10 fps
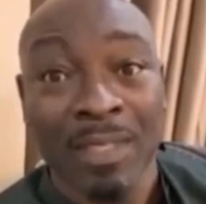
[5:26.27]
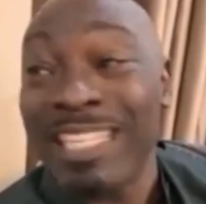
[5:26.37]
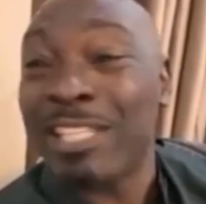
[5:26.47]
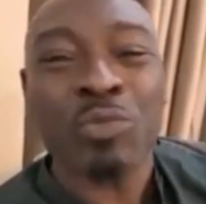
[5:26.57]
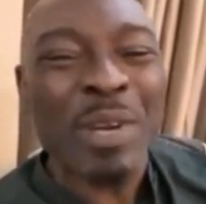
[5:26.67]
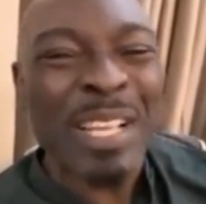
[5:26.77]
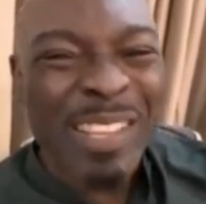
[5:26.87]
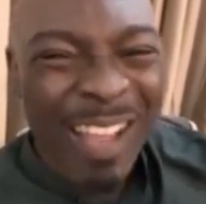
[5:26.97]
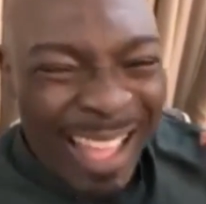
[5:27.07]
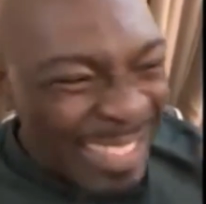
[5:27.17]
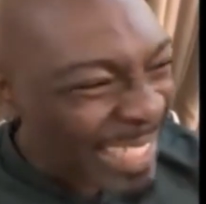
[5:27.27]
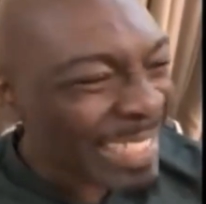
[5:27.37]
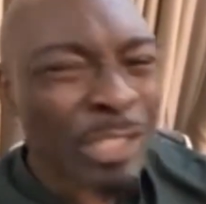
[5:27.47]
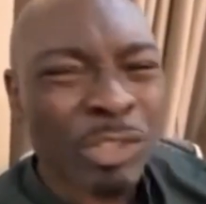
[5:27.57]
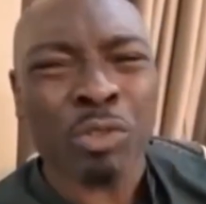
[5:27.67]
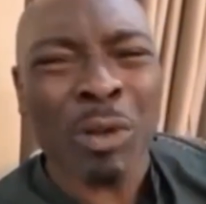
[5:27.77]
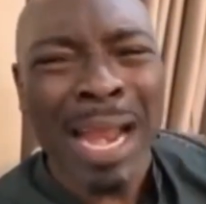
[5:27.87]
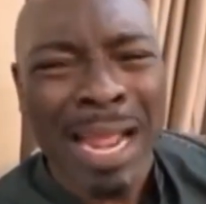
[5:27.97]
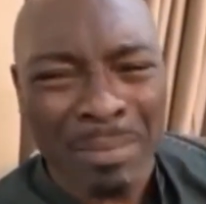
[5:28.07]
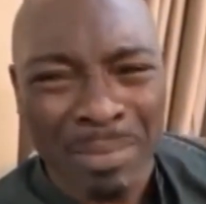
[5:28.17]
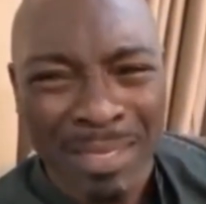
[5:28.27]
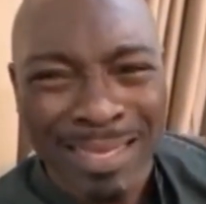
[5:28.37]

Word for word: disregarding tribe.